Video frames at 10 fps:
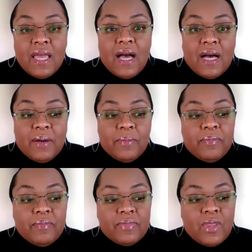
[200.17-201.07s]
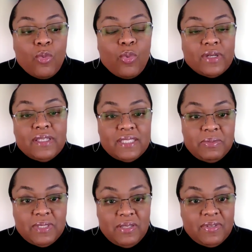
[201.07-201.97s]
One of the
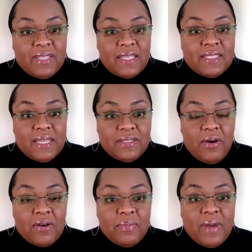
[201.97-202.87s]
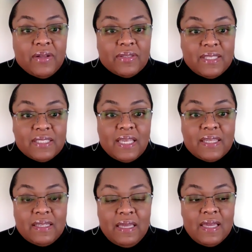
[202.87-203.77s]
specific things that I talk about is
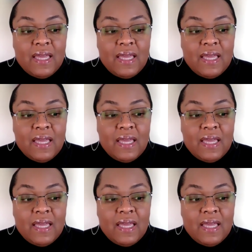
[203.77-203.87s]
like,